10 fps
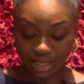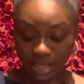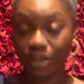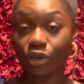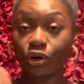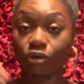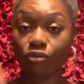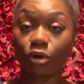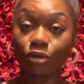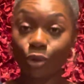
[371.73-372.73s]
in your
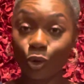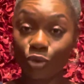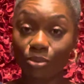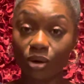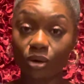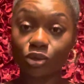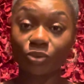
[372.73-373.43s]
growth hormones,